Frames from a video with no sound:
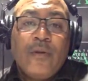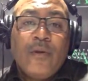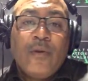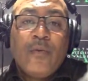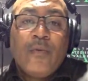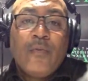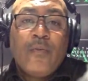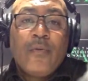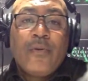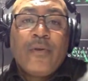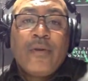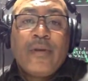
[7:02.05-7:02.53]

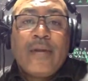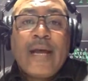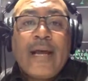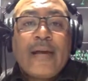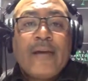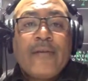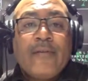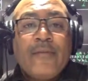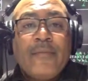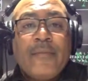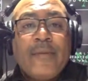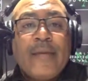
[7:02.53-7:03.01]
where you're
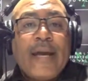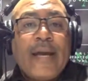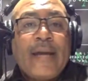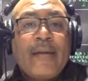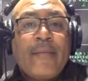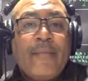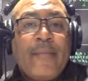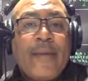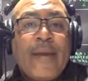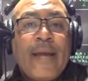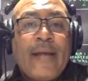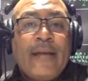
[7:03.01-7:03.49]
not going to be out
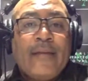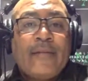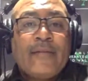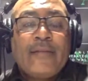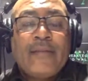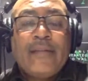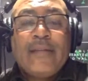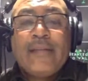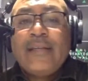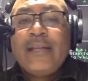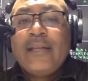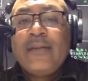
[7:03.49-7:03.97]
of balance
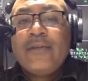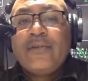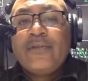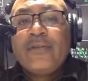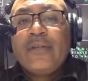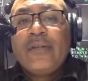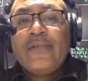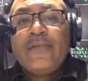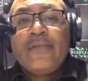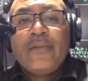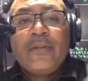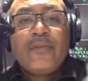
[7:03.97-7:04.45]
and then get
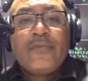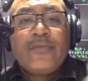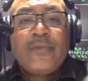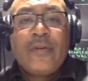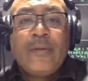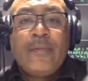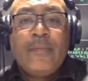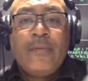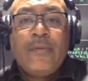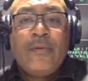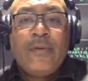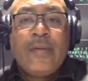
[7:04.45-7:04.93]
yourself into
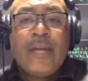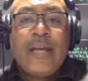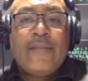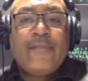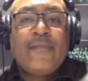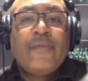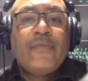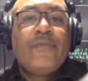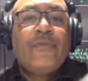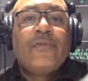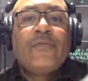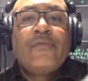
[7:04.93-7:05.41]
trouble and
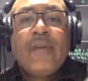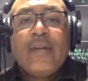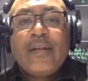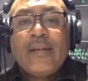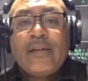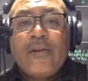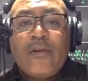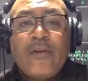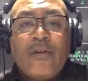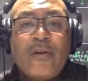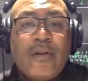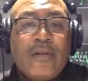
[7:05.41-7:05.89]
have to use
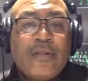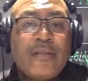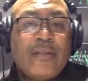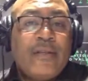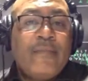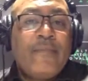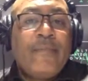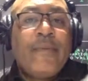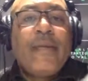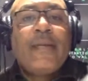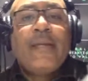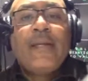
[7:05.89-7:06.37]
credit cards and
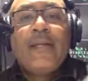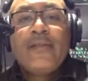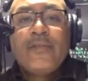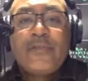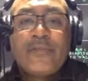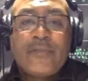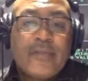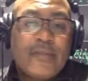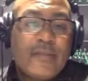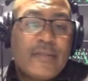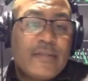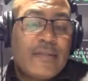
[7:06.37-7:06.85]
then pay
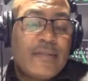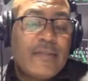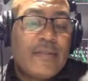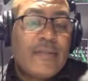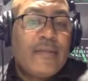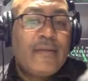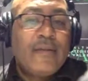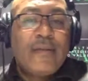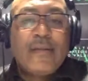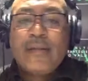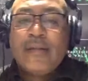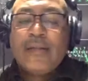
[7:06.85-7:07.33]
interest and
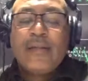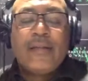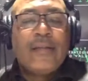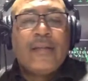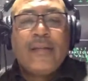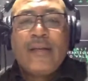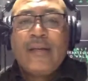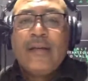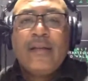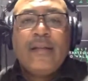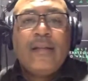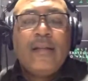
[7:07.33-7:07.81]
then
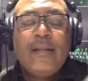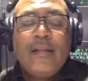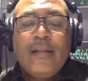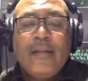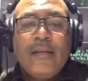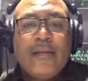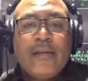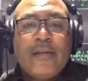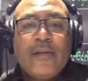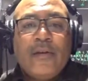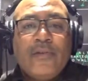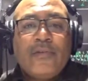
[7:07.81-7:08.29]
It
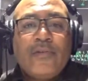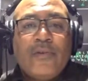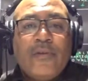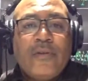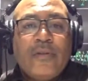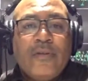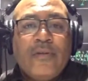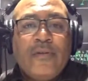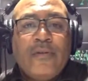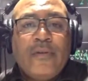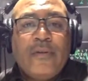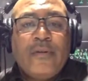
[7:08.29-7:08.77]
goes
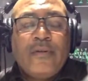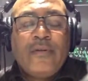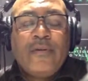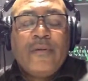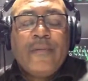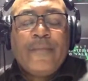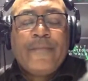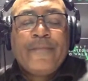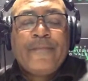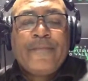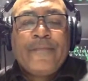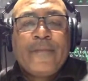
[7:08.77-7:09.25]
on and on and
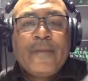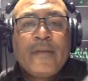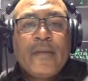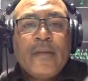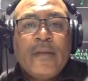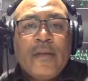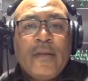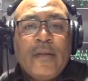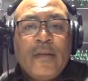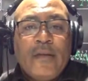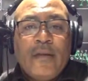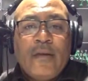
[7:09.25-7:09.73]
on.
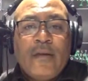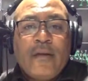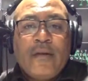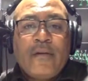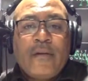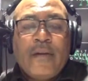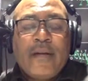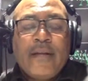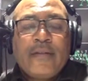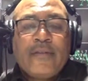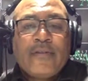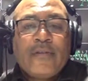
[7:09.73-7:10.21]

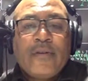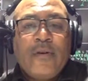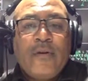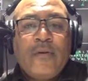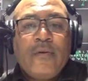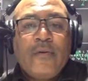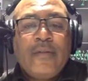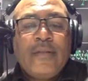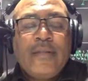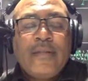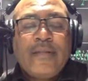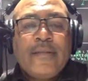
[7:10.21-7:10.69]
All right.
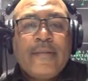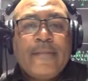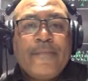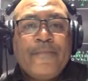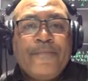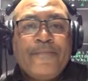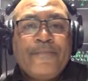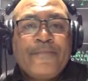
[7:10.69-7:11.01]
So listen,